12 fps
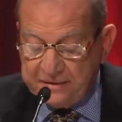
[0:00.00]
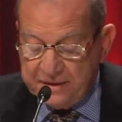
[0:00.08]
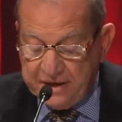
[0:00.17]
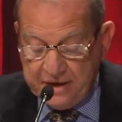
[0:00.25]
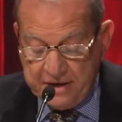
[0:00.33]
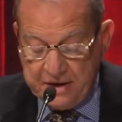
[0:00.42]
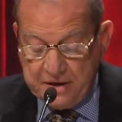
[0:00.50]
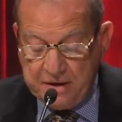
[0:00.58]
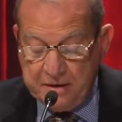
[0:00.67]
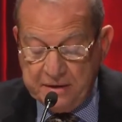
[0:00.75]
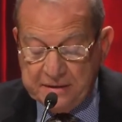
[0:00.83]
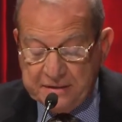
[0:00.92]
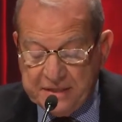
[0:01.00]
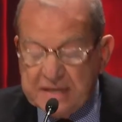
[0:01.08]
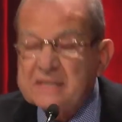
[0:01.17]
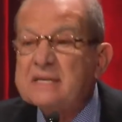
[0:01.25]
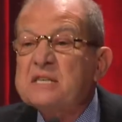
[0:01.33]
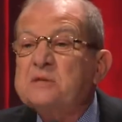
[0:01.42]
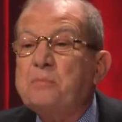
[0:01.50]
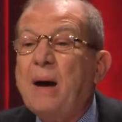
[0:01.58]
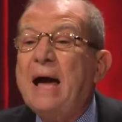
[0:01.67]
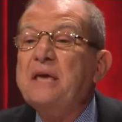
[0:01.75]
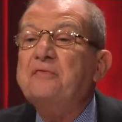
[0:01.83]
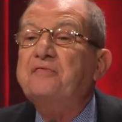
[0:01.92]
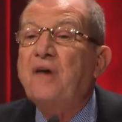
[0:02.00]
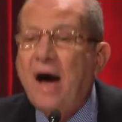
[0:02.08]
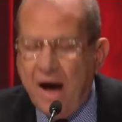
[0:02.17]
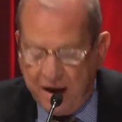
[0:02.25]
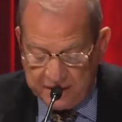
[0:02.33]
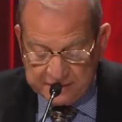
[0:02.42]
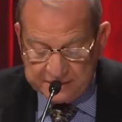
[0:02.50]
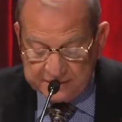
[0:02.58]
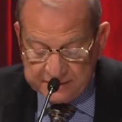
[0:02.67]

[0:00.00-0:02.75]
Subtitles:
This is by far